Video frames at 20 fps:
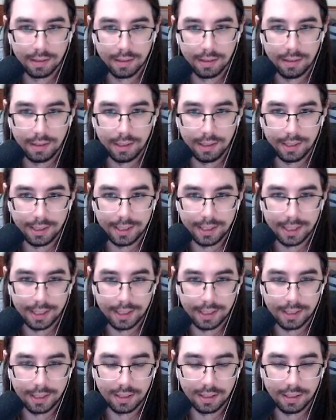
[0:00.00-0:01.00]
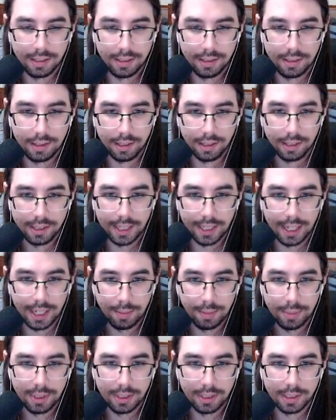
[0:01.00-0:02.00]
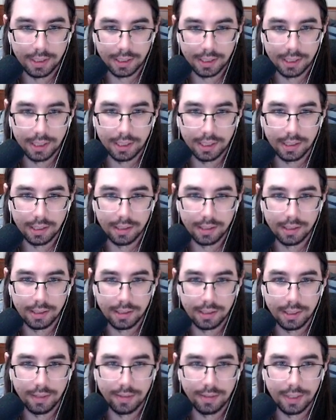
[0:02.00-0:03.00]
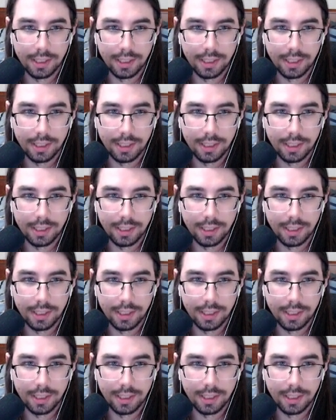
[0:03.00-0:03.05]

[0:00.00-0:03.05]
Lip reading: There's options here. There's even a